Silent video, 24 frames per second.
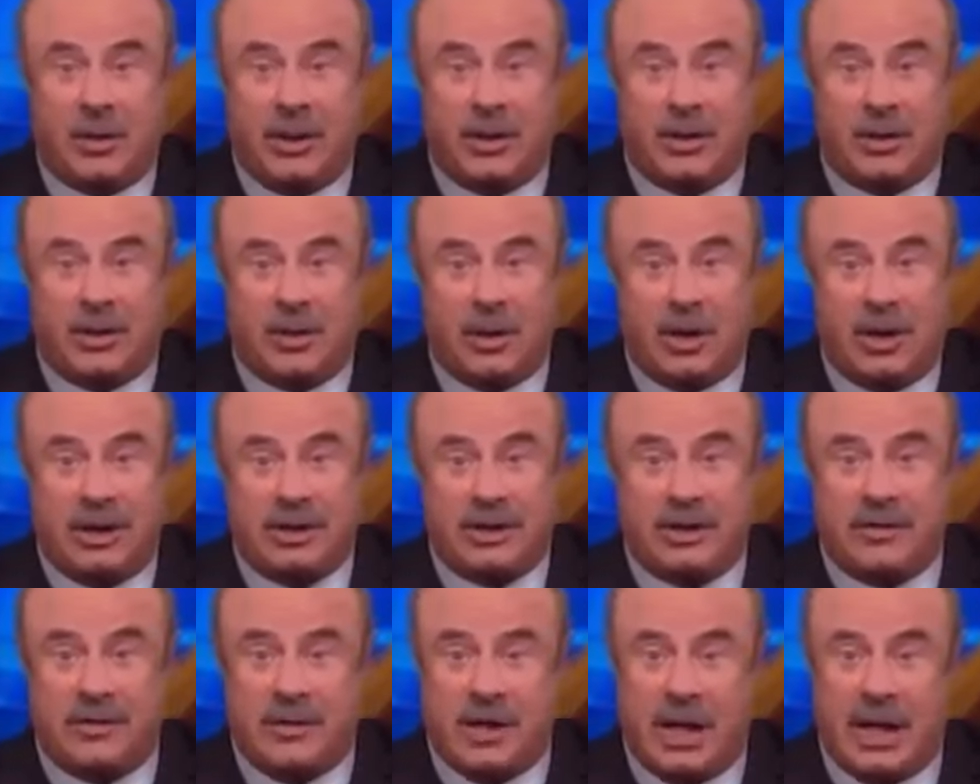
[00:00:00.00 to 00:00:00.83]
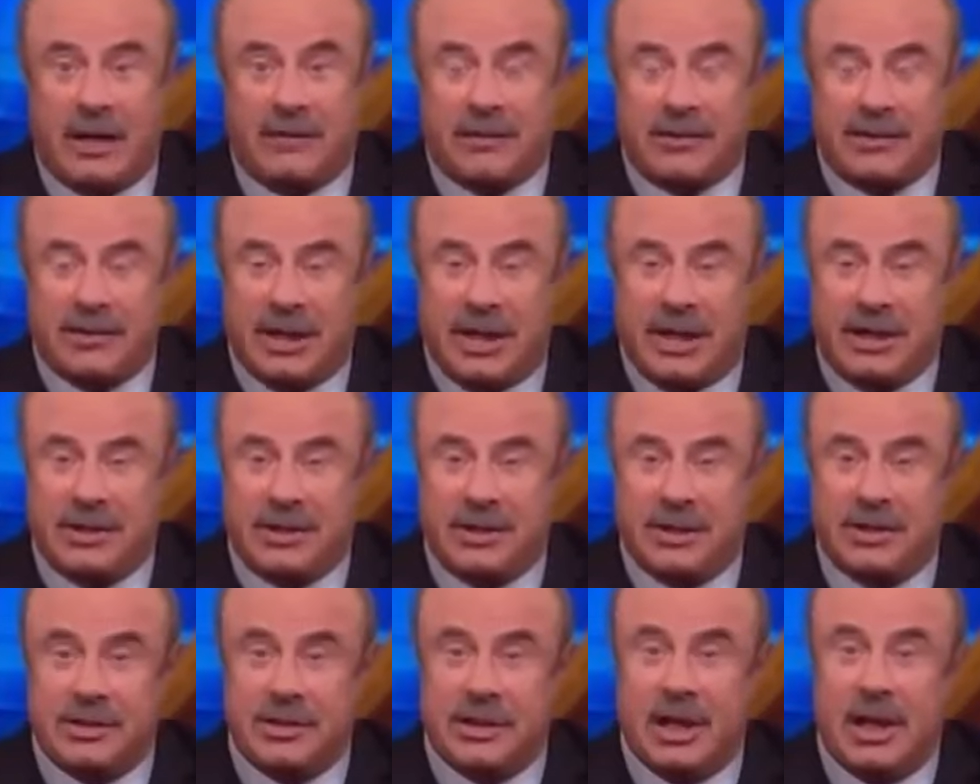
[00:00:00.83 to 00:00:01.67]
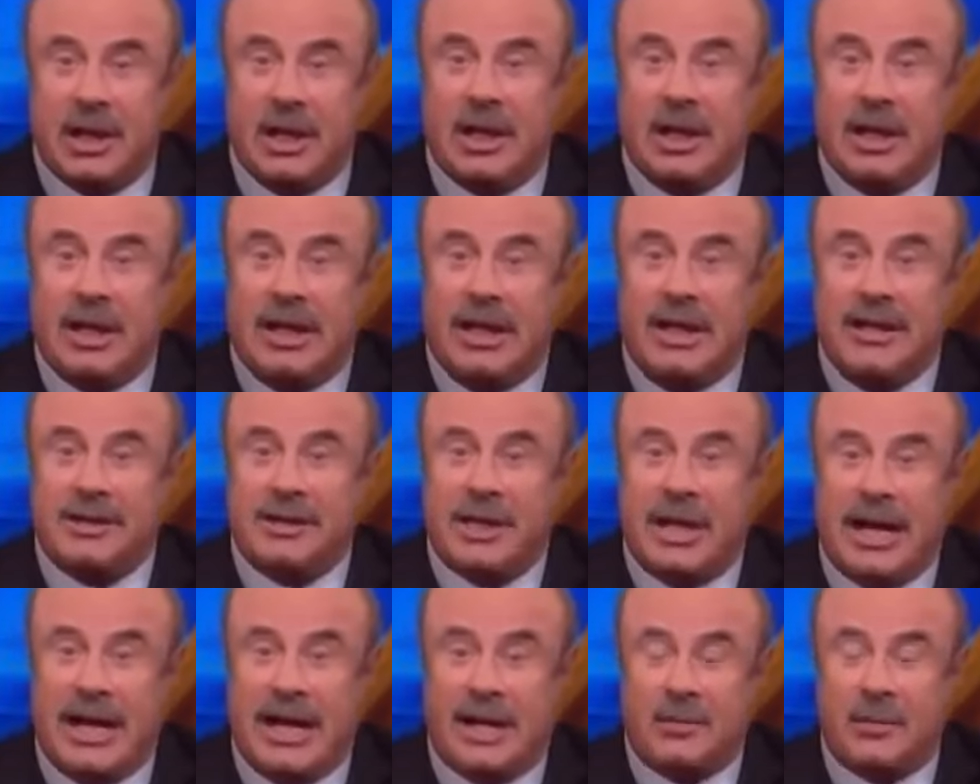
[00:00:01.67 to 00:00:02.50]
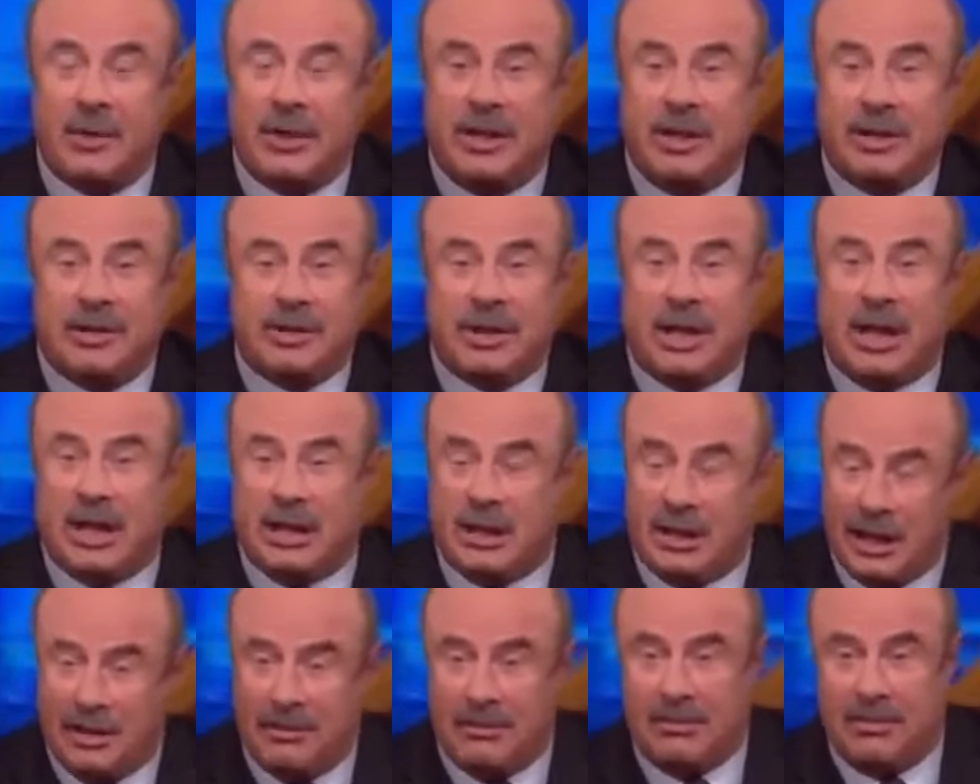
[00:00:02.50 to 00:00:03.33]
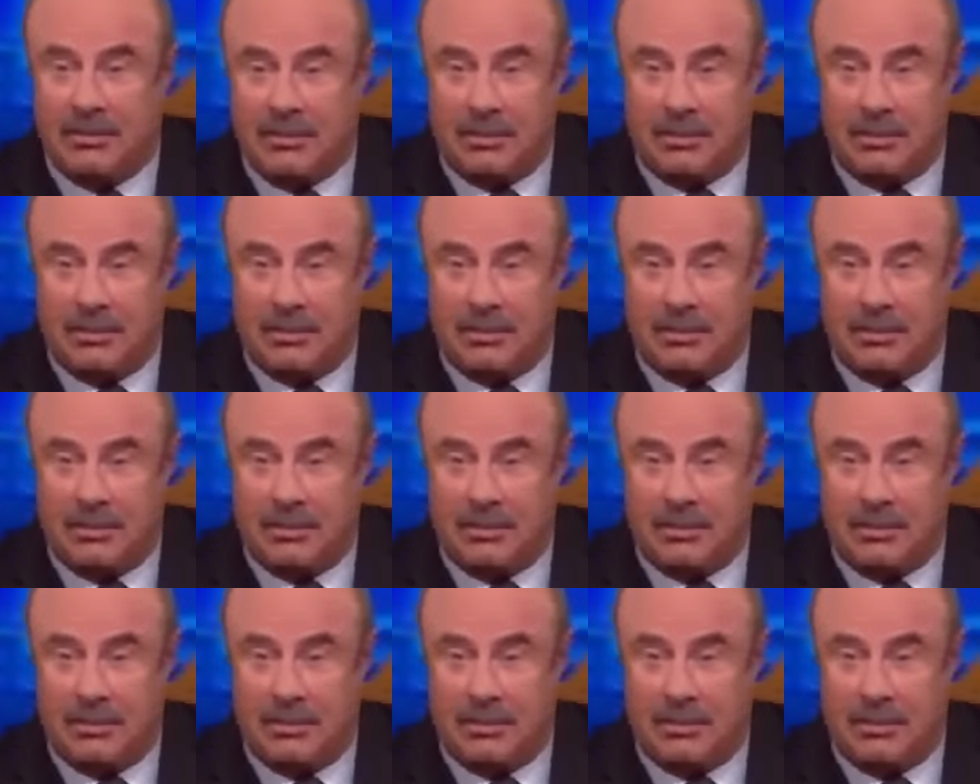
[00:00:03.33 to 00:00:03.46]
recordings of conversations he's had with his son. Now,